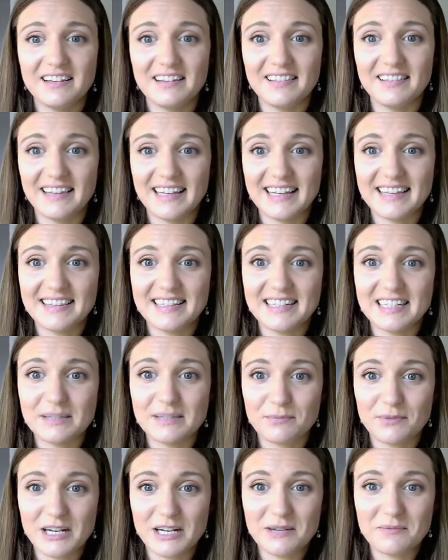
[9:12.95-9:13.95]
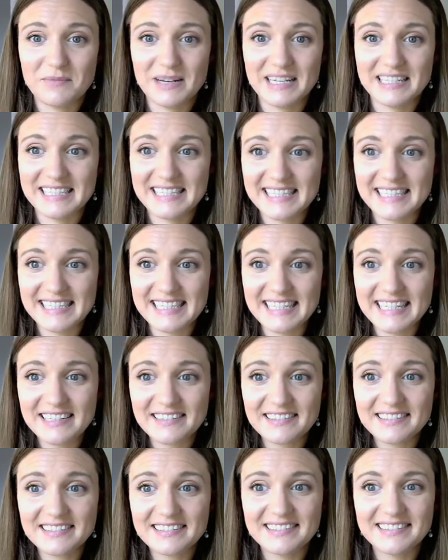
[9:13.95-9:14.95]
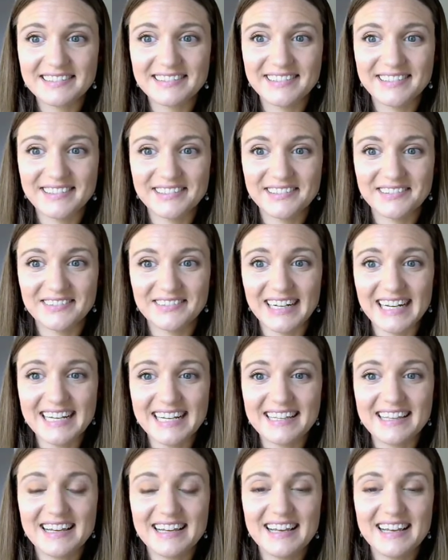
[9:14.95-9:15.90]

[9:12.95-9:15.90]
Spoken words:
like these praying mantises here, right?